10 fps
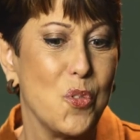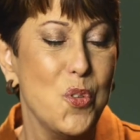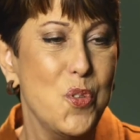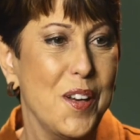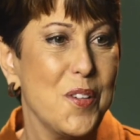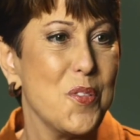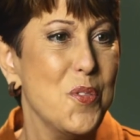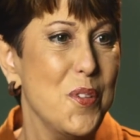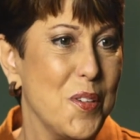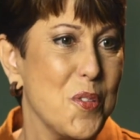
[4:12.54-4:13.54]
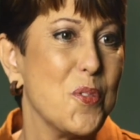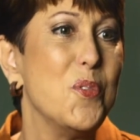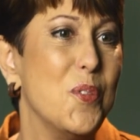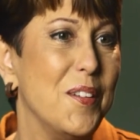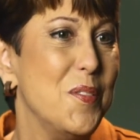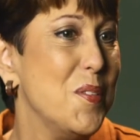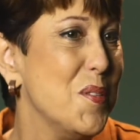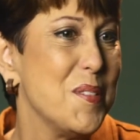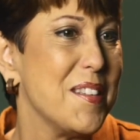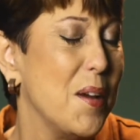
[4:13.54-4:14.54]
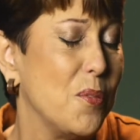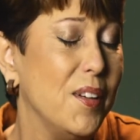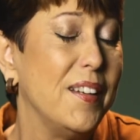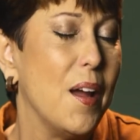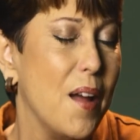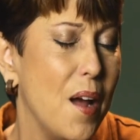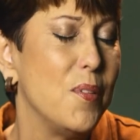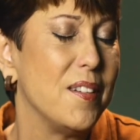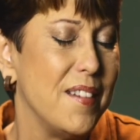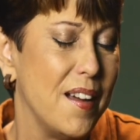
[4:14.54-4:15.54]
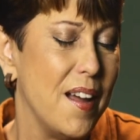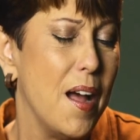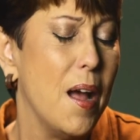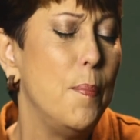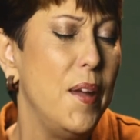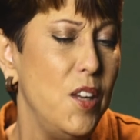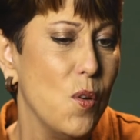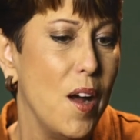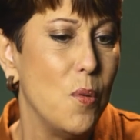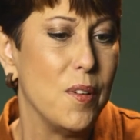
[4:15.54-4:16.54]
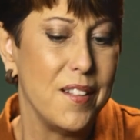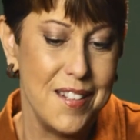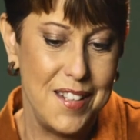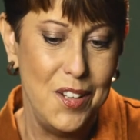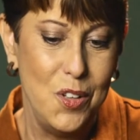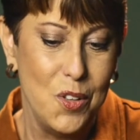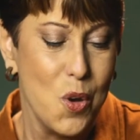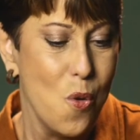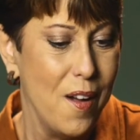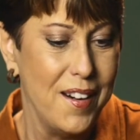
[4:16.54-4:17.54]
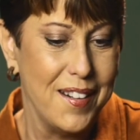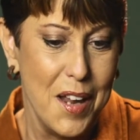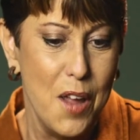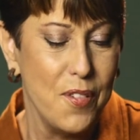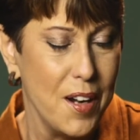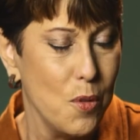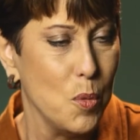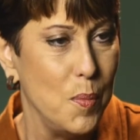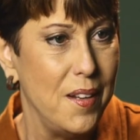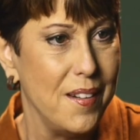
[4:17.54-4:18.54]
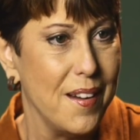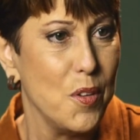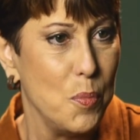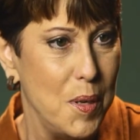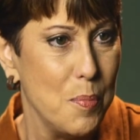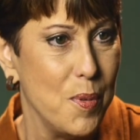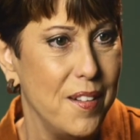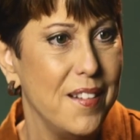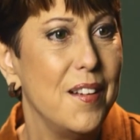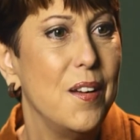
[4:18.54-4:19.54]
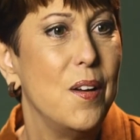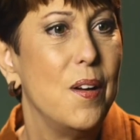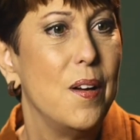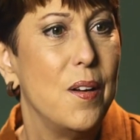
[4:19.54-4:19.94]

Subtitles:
this grew and grew and grew, and who knows? I bet you I will continue to go on in life, and I will meet other people